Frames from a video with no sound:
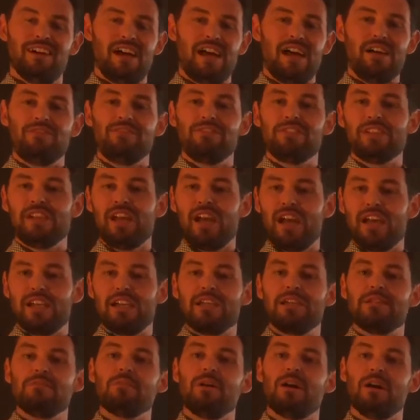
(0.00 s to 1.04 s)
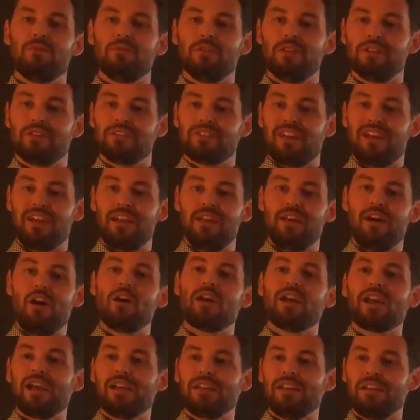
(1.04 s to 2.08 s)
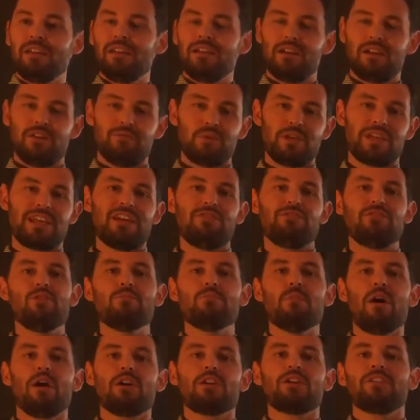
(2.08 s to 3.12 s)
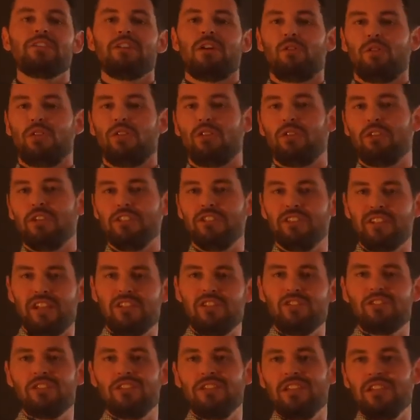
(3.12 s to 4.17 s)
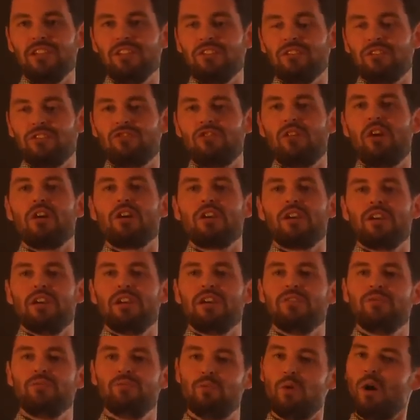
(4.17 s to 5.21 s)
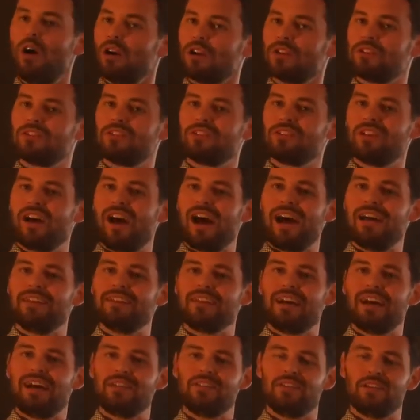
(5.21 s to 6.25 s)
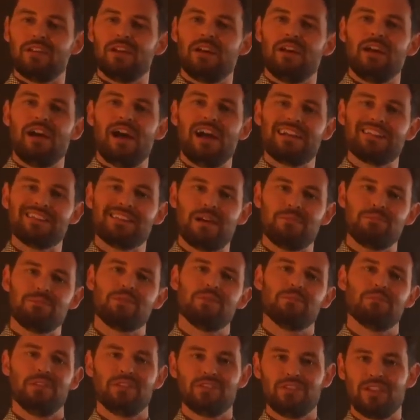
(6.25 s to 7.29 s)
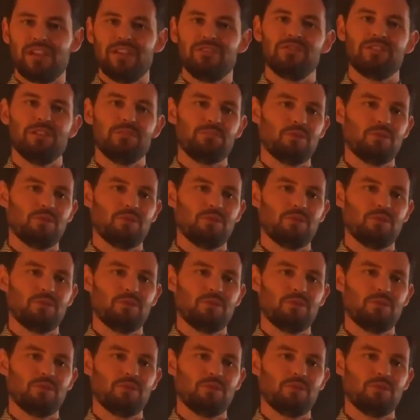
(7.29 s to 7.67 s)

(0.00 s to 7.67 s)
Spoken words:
FDA, EMA will say, okay, we give you market authorization, this drug works and has an acceptable safety